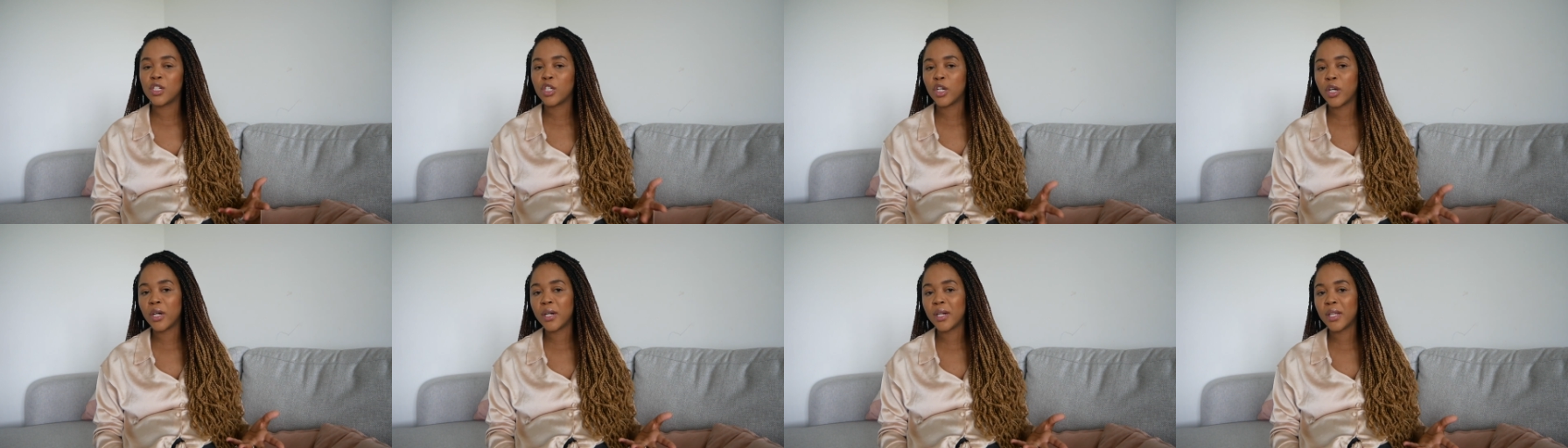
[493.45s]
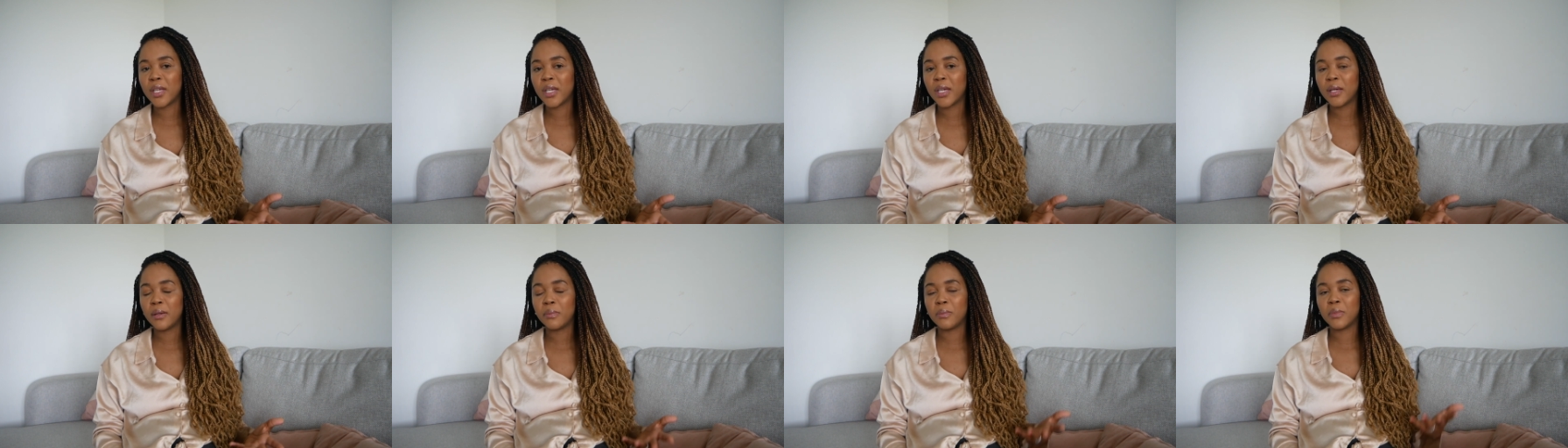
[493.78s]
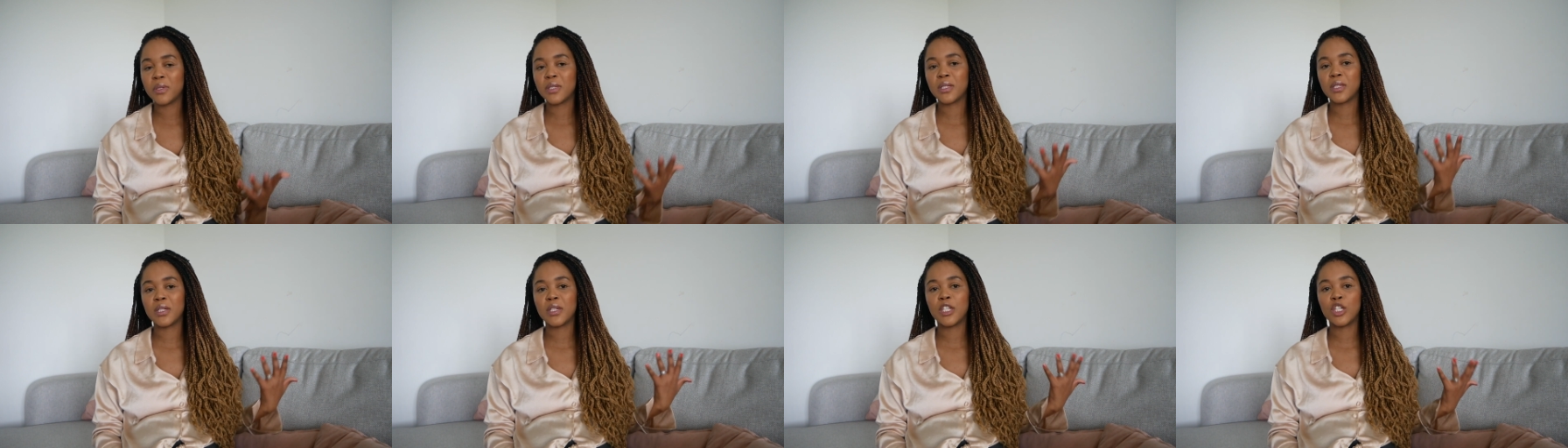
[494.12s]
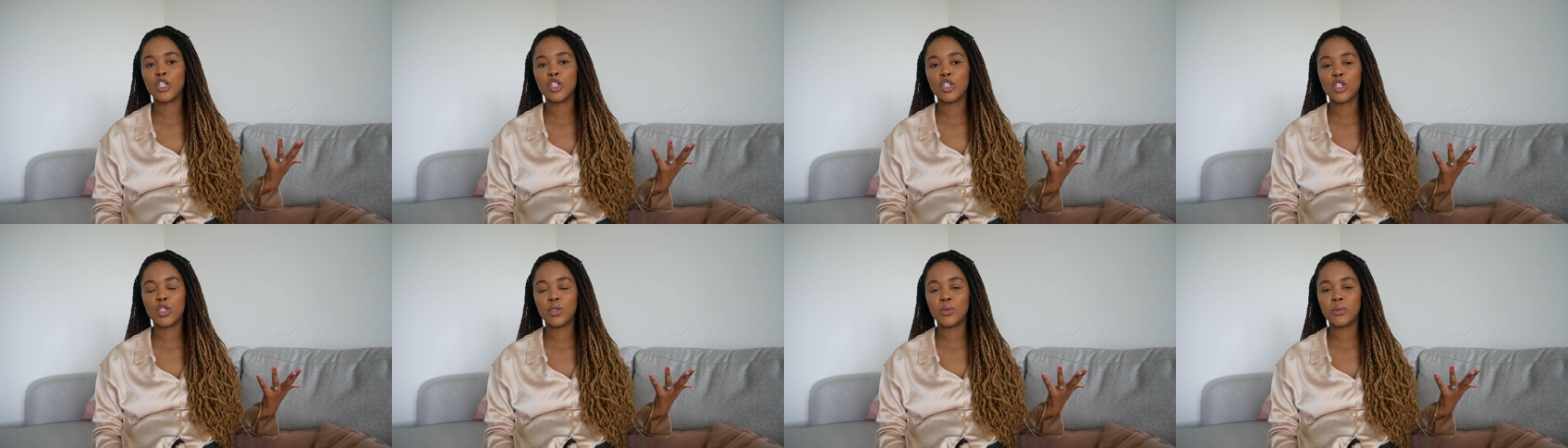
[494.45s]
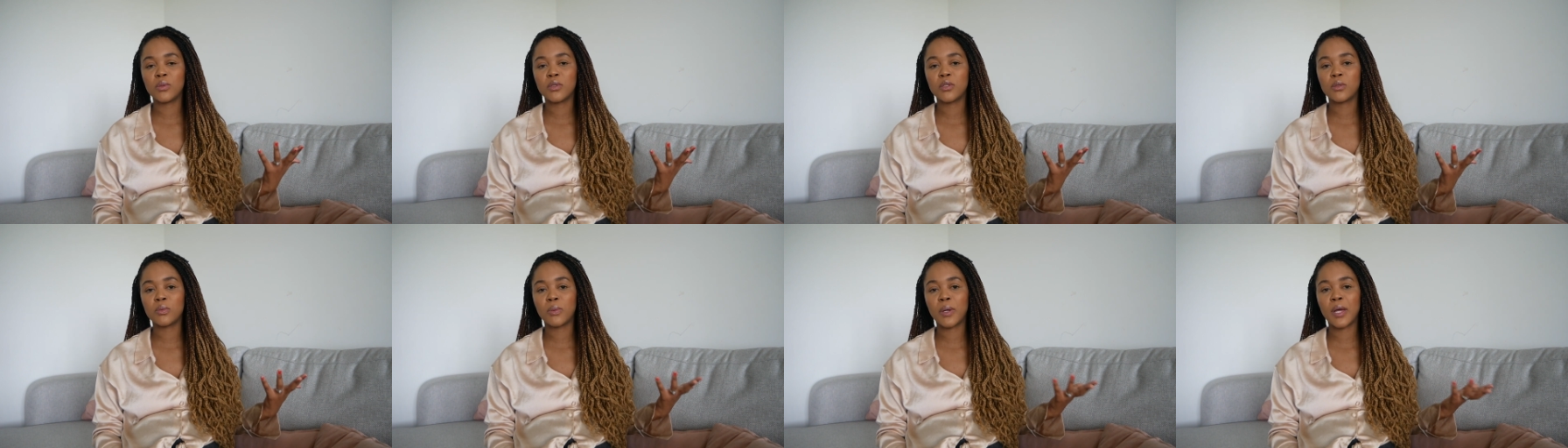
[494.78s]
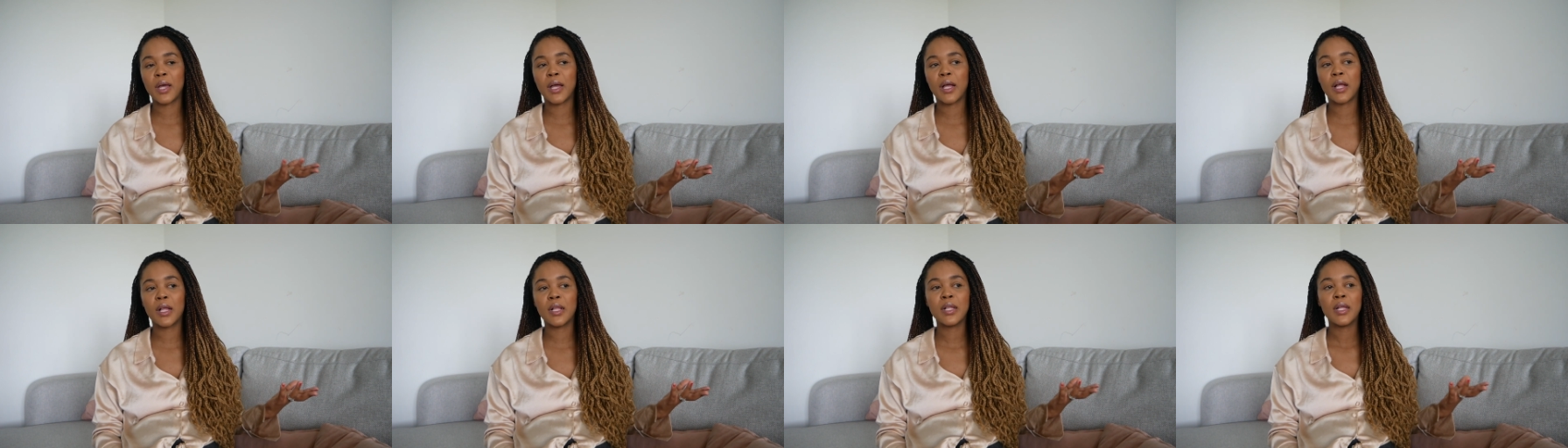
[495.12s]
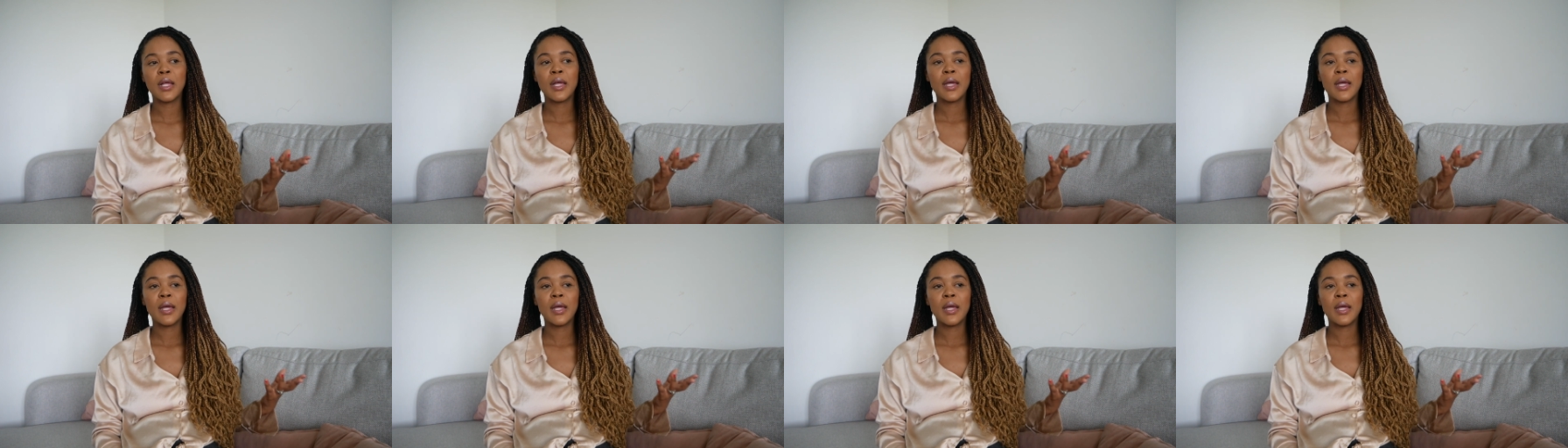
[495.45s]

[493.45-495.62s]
turning him is an issue as well.